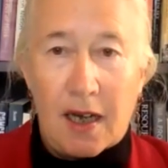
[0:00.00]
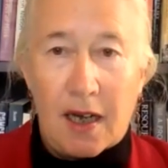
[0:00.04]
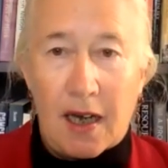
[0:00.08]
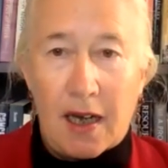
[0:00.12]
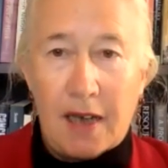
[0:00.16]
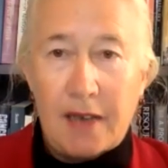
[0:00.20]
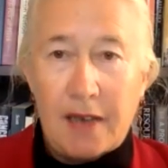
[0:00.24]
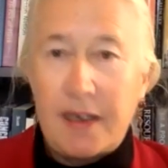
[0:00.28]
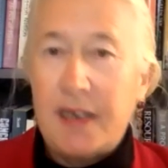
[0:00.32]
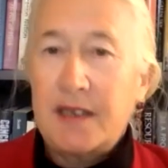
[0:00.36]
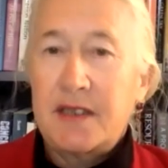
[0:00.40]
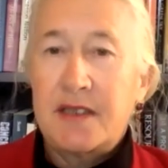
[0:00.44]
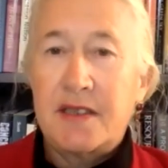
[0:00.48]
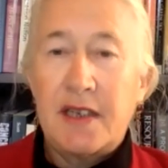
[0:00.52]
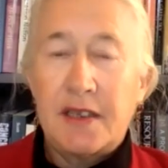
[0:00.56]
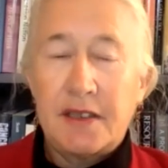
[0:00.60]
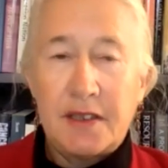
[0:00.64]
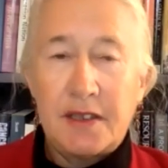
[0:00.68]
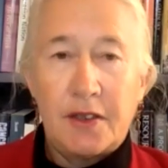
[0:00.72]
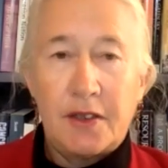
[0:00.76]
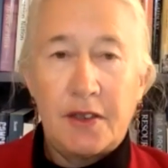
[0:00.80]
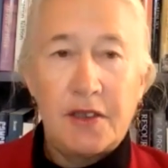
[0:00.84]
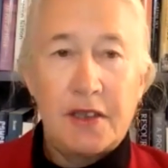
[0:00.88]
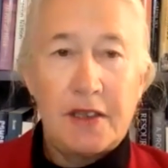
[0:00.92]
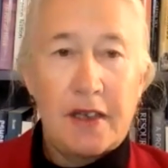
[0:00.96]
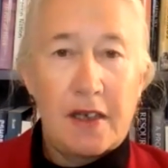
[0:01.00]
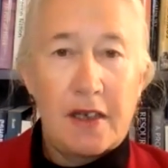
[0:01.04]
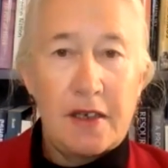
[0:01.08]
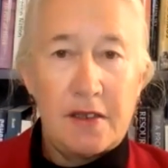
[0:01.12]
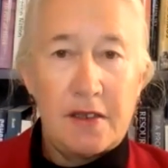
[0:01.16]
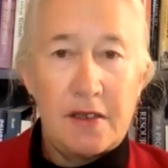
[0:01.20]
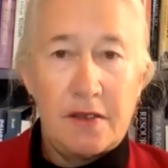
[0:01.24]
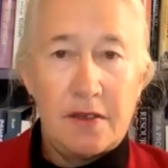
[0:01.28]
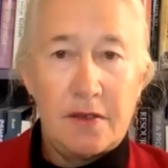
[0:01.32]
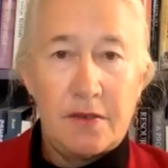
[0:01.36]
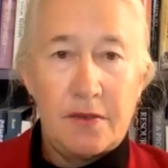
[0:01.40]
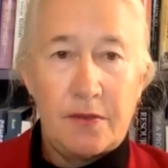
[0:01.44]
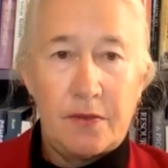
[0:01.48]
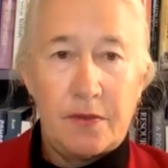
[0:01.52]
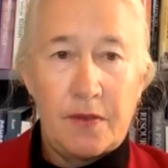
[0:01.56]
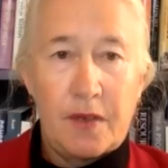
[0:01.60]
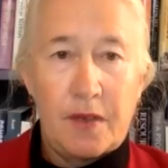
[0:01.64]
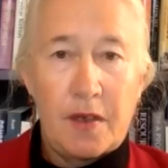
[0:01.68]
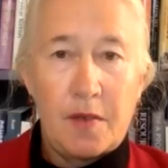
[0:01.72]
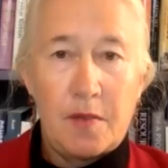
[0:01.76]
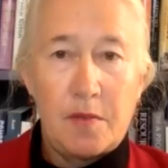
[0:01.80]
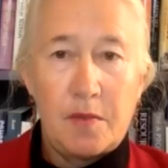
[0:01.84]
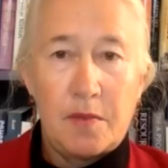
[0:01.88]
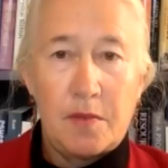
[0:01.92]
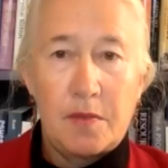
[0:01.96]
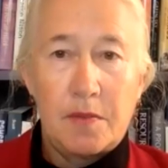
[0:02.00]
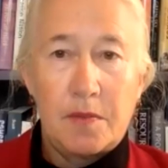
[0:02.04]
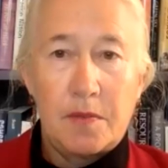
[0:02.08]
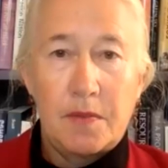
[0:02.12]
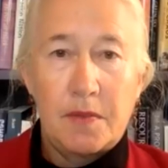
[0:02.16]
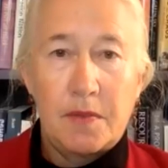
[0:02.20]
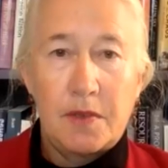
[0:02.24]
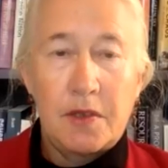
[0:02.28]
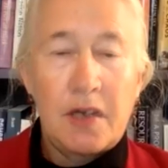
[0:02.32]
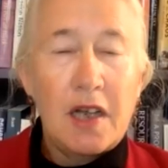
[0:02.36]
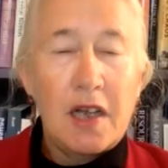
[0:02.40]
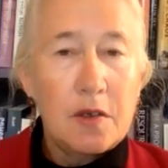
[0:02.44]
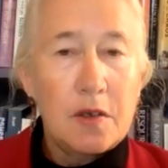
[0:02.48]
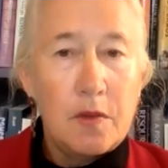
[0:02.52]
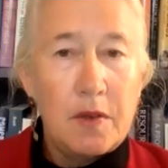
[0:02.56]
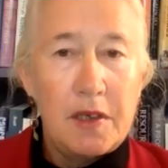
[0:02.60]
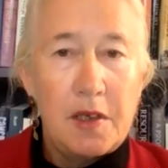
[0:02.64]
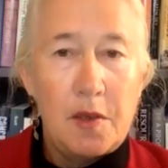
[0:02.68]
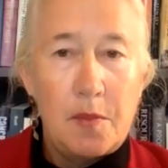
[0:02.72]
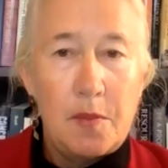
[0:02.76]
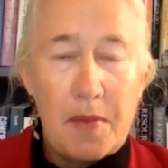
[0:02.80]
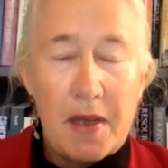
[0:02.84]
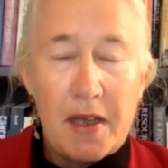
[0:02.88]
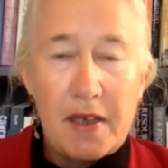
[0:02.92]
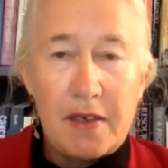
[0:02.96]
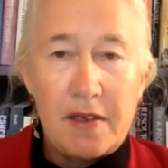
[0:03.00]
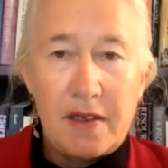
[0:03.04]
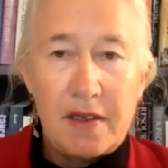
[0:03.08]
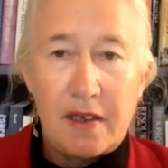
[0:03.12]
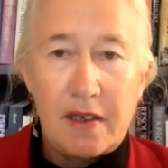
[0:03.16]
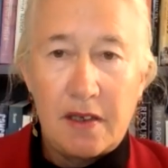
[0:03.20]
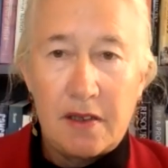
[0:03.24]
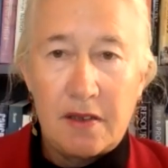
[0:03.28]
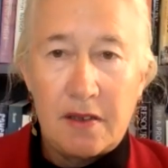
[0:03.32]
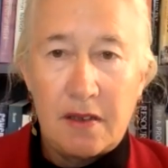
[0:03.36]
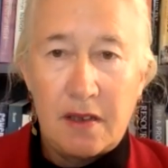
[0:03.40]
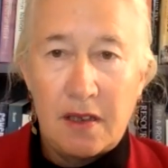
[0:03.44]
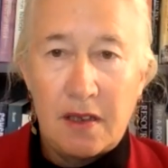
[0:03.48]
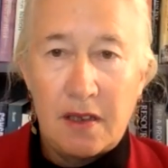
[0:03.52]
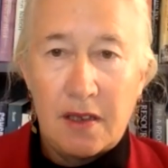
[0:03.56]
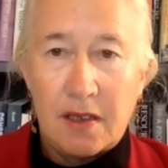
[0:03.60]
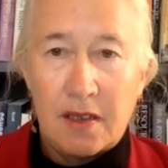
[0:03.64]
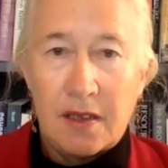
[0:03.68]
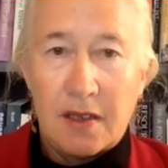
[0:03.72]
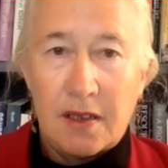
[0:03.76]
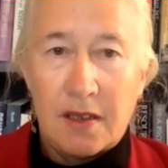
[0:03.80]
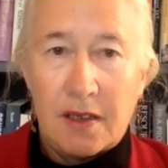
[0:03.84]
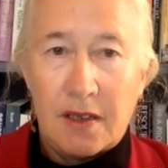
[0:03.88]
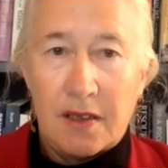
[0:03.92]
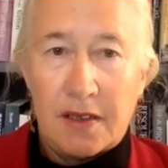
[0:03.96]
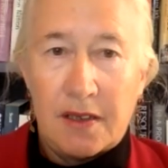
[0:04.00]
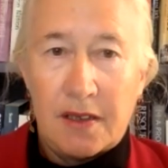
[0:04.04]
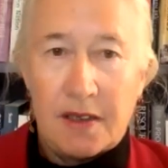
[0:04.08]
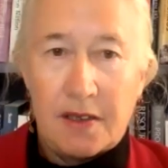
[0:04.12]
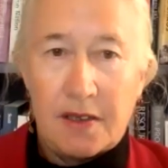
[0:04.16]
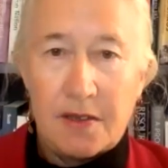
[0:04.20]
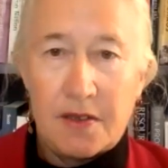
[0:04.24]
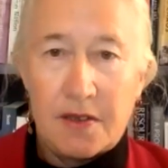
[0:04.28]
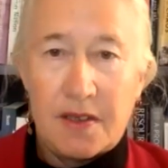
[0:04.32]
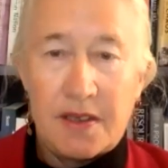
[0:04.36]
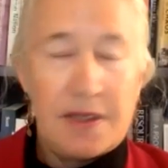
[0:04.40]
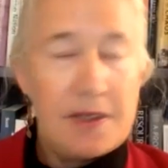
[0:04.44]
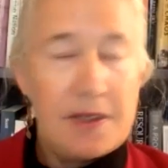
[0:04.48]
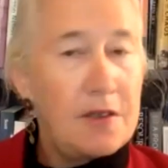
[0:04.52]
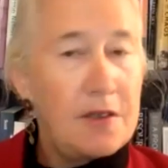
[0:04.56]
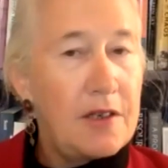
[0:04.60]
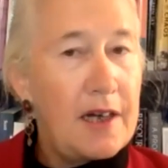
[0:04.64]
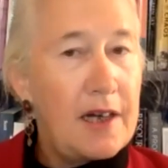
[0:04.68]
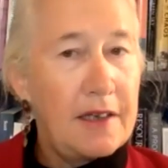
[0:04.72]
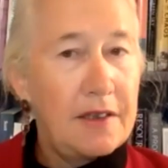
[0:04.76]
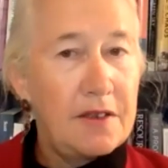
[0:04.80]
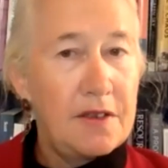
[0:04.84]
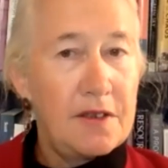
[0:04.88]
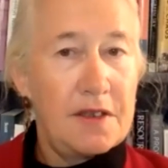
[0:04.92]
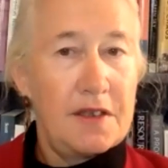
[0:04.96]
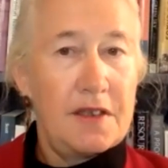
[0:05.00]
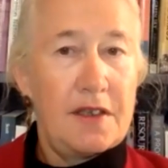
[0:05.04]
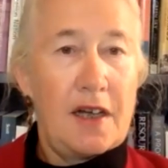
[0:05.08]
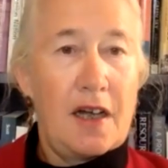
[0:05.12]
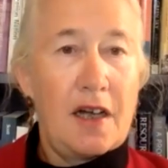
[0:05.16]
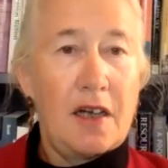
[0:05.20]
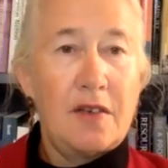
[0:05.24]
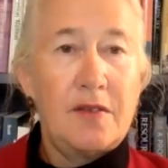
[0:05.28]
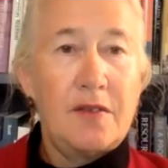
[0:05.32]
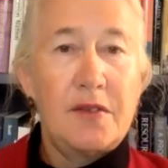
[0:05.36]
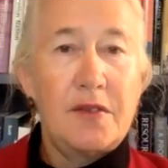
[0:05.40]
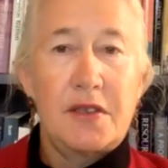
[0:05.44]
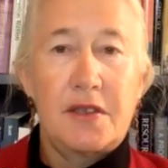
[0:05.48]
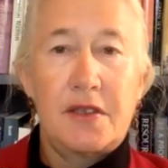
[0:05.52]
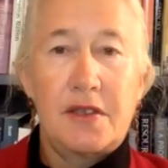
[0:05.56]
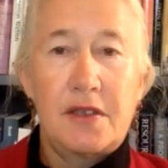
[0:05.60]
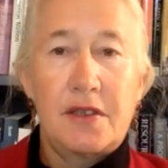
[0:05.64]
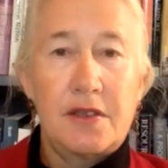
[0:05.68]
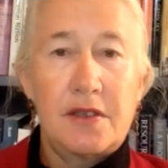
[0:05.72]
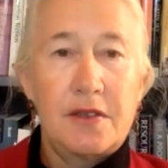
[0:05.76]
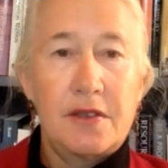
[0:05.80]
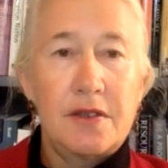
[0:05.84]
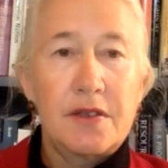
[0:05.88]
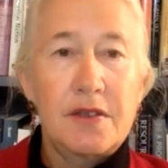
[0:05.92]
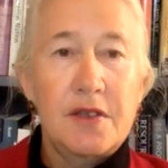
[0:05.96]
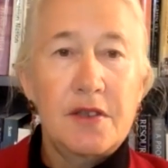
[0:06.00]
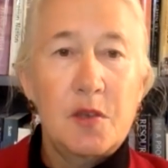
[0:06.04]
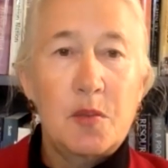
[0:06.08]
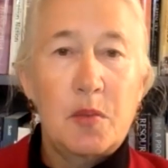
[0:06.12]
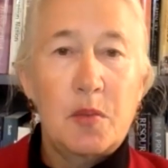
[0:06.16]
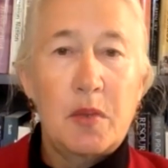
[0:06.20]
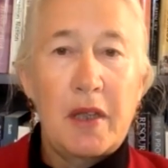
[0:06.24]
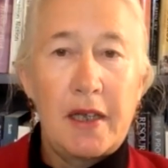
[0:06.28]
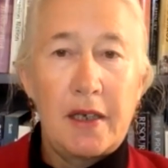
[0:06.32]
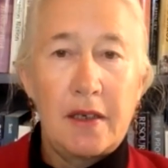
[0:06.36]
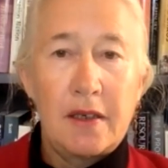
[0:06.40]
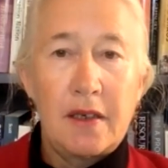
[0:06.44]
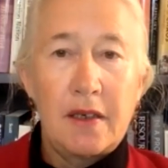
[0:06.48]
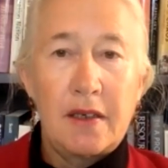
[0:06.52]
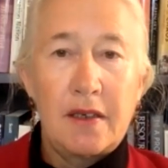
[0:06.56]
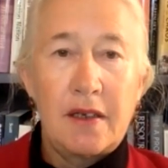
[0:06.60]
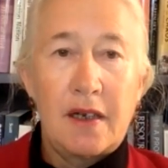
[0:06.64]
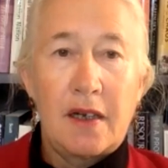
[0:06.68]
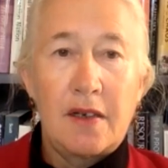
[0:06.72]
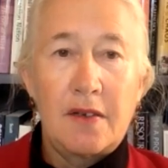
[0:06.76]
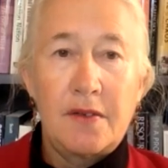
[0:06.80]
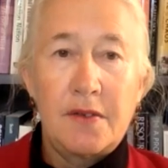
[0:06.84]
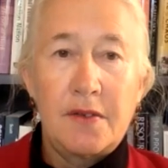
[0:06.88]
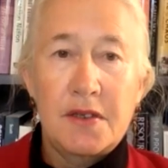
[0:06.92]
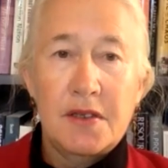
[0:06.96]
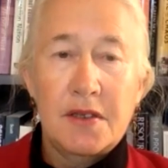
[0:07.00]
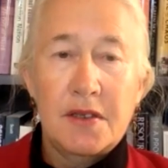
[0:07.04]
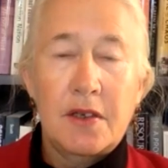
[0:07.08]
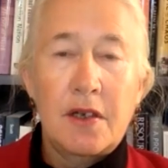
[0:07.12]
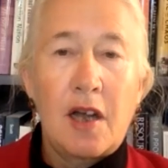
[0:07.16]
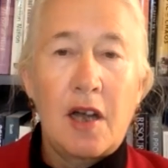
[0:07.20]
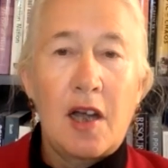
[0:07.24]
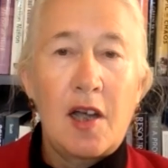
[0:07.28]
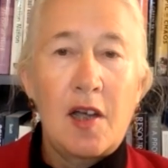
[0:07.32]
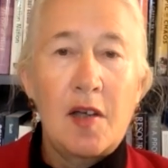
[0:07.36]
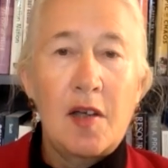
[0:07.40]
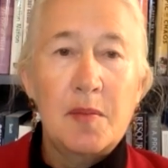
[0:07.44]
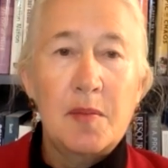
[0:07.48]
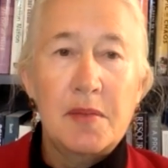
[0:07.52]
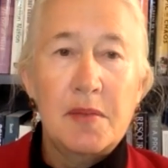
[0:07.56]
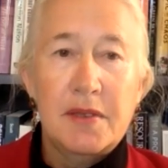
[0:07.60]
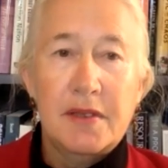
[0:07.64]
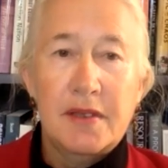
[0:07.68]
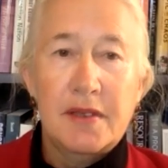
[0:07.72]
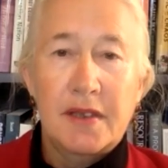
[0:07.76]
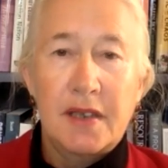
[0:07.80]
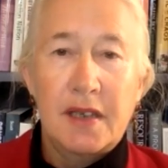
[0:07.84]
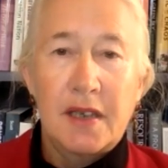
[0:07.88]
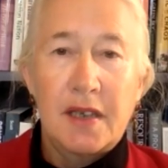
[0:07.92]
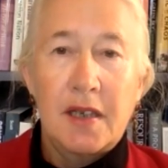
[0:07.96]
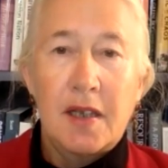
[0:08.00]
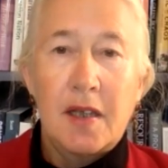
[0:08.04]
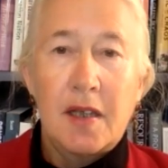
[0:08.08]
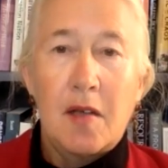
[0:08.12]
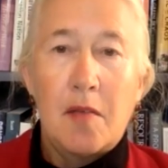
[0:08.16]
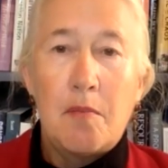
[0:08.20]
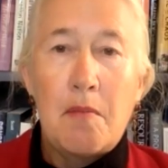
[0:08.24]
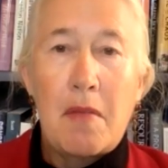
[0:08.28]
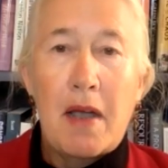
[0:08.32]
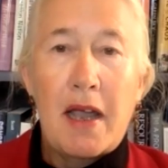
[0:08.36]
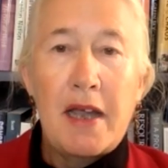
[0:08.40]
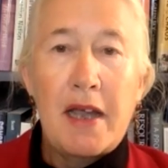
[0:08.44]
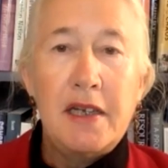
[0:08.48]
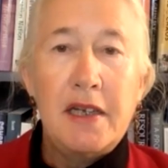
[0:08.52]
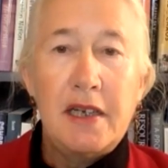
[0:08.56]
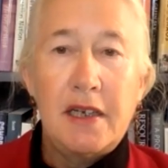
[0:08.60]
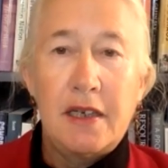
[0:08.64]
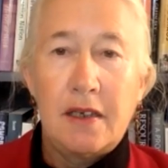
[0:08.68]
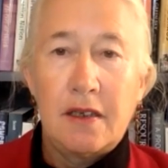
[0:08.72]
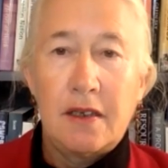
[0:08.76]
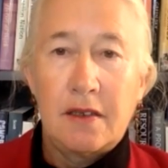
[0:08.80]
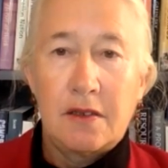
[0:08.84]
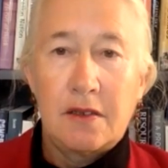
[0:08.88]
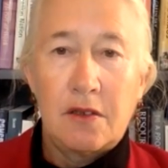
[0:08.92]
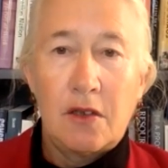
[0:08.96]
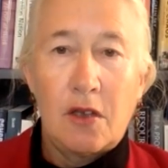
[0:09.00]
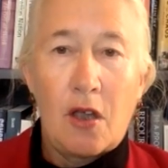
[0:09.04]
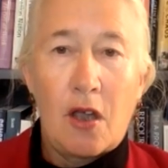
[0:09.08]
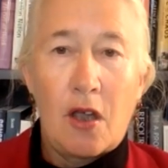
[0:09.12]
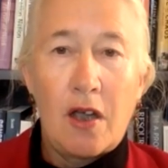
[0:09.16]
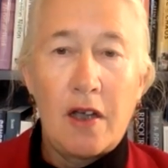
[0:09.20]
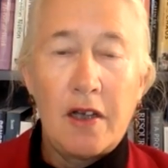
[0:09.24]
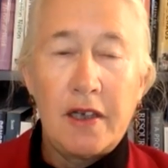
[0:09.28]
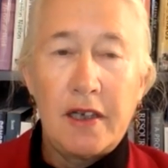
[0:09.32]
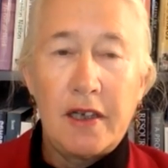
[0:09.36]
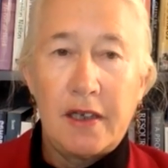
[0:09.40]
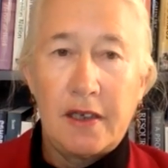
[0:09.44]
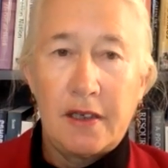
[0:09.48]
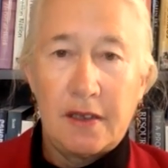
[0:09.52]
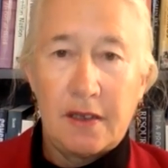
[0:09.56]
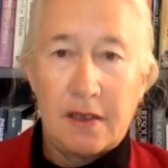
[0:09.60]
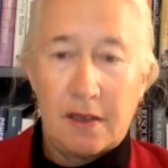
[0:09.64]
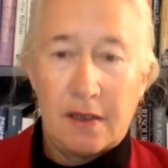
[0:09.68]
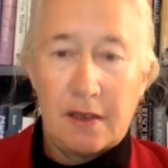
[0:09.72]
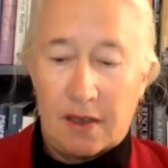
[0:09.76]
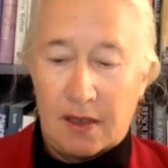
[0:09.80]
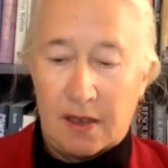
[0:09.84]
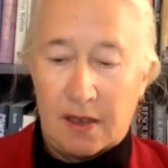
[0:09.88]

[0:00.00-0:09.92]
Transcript: And that's not the only kind of um, truck we depend on. There's the tractors and harvesters that plant and harvest crops, mining, logging,